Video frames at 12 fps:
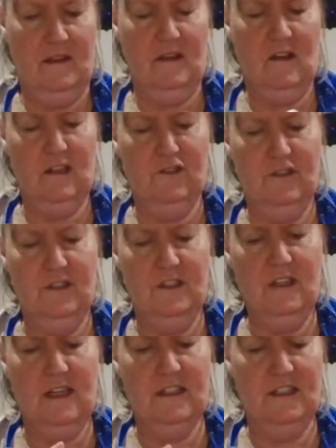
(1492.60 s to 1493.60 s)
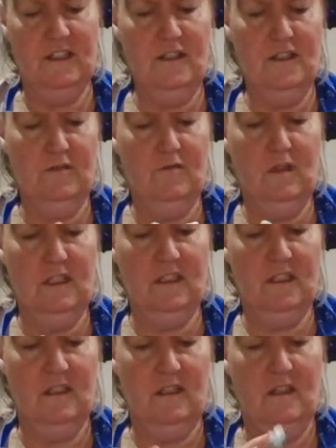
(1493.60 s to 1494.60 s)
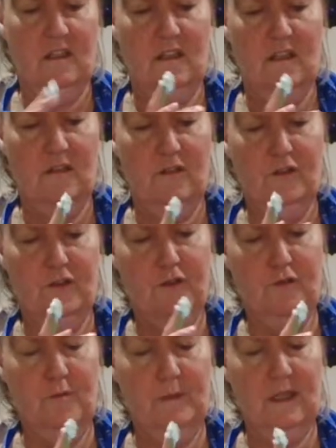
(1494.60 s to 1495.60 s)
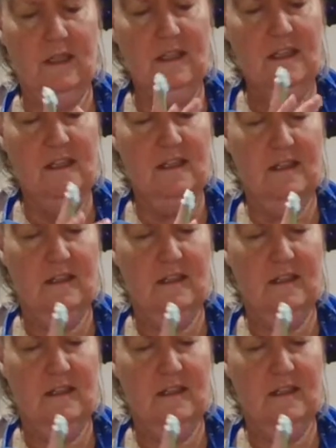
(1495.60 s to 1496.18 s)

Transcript: Now, as you see, I didn't do it too big.